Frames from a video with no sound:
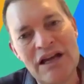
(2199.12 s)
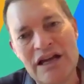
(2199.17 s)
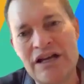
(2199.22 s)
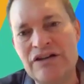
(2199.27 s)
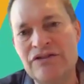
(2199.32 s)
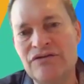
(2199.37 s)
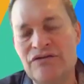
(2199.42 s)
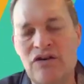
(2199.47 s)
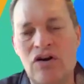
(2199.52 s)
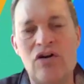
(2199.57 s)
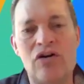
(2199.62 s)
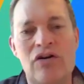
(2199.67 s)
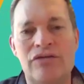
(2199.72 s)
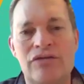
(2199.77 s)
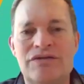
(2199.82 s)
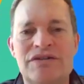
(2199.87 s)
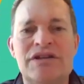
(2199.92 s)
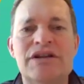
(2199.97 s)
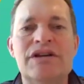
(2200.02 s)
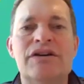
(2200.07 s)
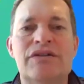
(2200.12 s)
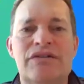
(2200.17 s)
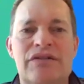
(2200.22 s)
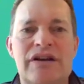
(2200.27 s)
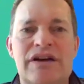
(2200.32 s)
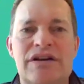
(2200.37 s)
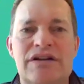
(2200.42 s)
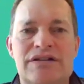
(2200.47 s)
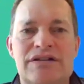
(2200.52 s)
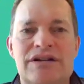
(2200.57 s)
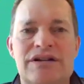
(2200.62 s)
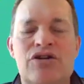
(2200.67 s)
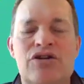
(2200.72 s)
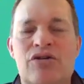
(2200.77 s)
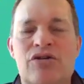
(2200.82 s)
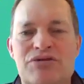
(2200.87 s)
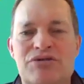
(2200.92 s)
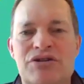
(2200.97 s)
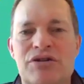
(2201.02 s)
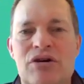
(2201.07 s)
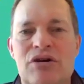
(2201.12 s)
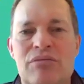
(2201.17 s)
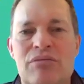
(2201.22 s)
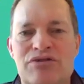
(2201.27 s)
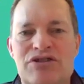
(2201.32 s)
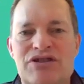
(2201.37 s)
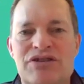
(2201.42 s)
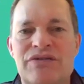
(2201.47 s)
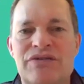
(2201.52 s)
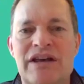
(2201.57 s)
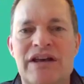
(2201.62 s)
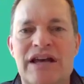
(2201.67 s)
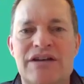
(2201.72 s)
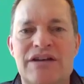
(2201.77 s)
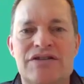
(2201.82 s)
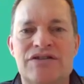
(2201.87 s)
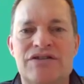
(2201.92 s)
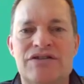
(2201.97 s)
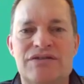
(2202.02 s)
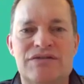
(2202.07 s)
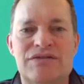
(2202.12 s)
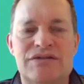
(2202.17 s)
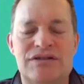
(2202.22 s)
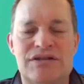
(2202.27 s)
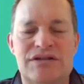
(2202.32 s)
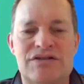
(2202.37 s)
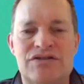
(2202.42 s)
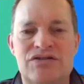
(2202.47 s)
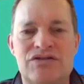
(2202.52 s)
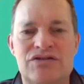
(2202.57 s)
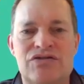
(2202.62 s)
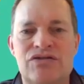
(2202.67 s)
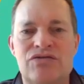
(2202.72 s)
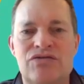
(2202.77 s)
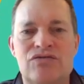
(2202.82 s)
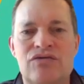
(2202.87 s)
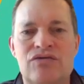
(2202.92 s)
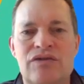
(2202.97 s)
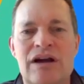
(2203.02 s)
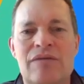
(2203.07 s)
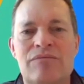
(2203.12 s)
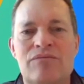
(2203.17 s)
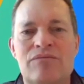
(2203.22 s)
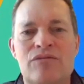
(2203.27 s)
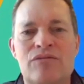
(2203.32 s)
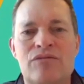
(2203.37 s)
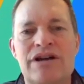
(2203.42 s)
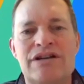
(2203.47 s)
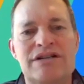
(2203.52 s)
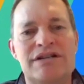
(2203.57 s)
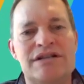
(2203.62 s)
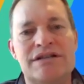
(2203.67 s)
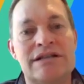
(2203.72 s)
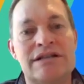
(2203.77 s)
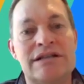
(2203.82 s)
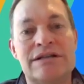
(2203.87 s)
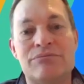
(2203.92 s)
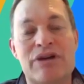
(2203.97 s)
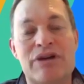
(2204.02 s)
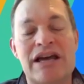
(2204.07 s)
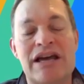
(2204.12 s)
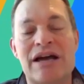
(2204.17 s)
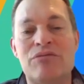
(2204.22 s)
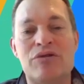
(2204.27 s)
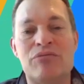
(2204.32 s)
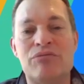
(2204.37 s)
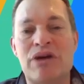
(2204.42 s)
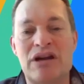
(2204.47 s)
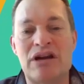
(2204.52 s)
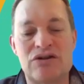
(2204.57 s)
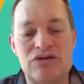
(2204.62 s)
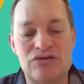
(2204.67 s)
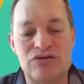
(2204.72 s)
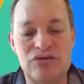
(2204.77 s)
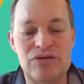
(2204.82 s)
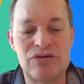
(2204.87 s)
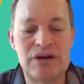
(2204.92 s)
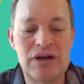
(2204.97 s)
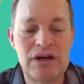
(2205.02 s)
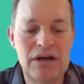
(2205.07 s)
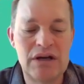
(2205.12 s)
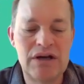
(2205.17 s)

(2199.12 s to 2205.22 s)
get involved, there's the option there to register to become a mentor.